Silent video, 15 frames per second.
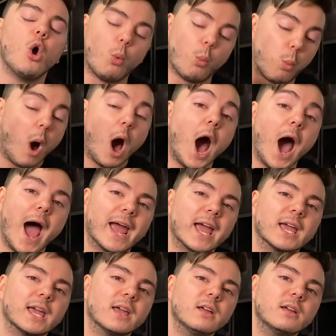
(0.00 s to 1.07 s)

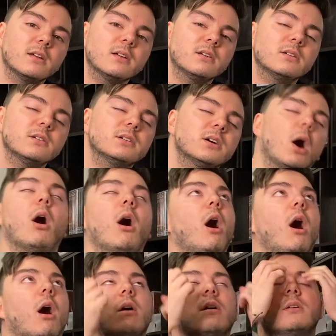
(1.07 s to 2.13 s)
Why?
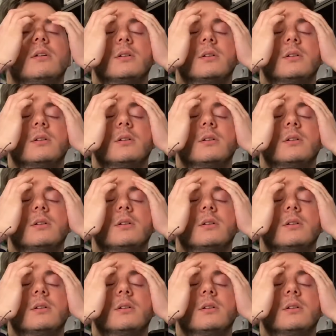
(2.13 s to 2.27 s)
Oh!